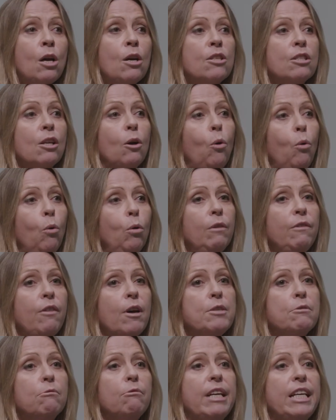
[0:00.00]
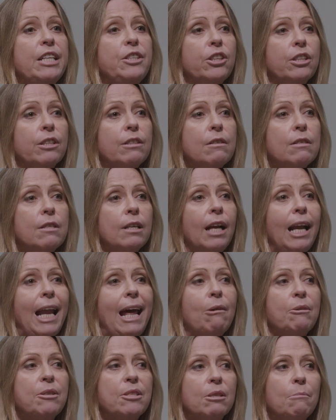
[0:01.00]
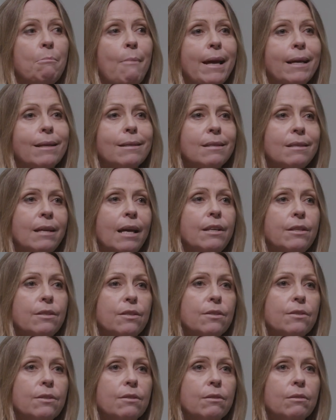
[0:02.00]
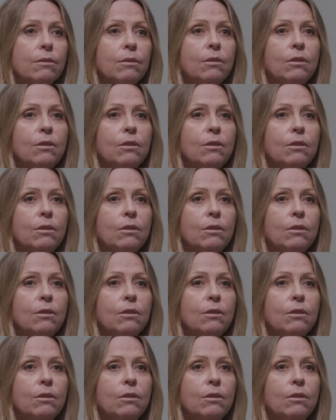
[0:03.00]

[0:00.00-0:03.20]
So all of those regions that allow us to make sense